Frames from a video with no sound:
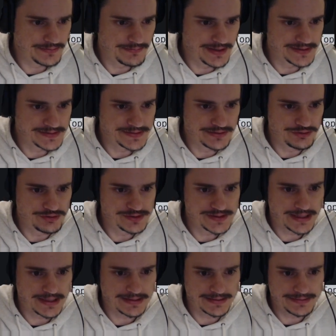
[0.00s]
means the user
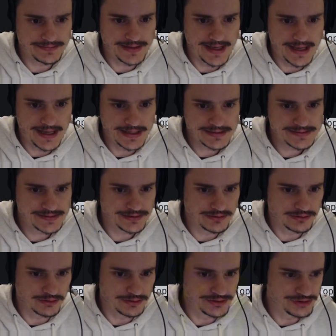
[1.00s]
clicked the X to
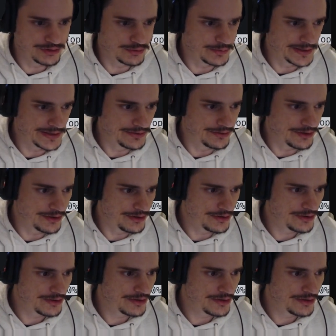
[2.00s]
close your window.